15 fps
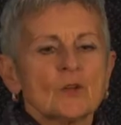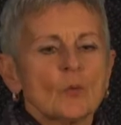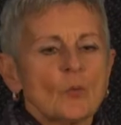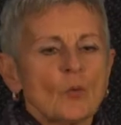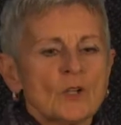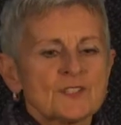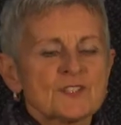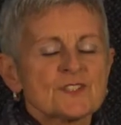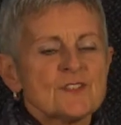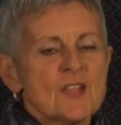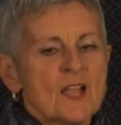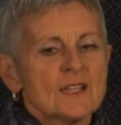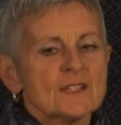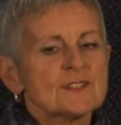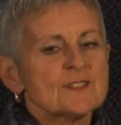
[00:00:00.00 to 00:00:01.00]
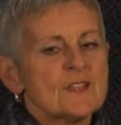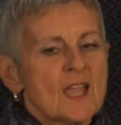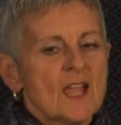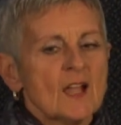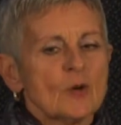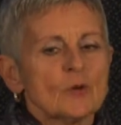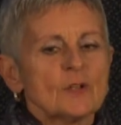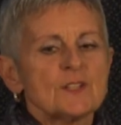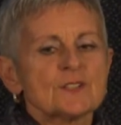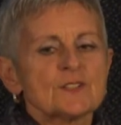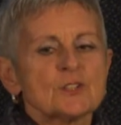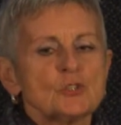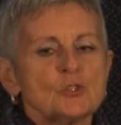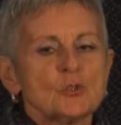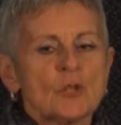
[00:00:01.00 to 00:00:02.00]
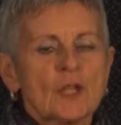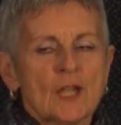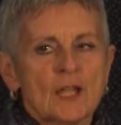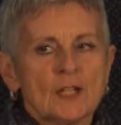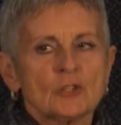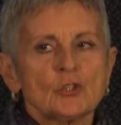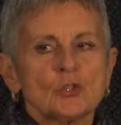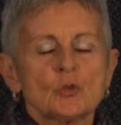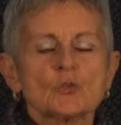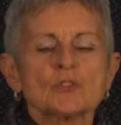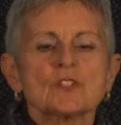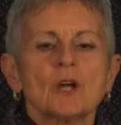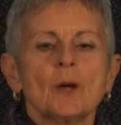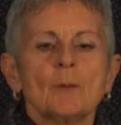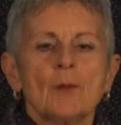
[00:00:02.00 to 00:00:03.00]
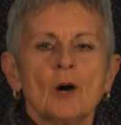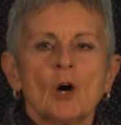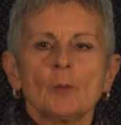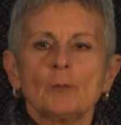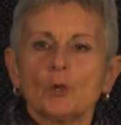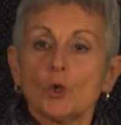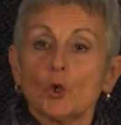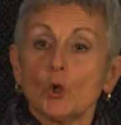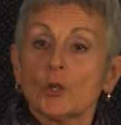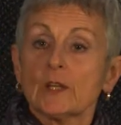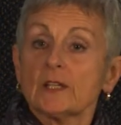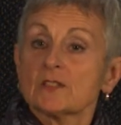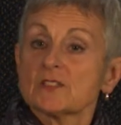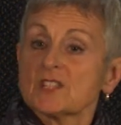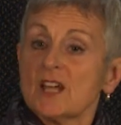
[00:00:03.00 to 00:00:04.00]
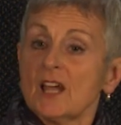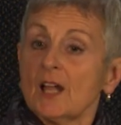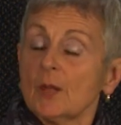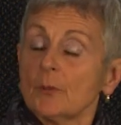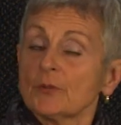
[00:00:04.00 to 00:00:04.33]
what's nice now is that you can use a marble-looking tile,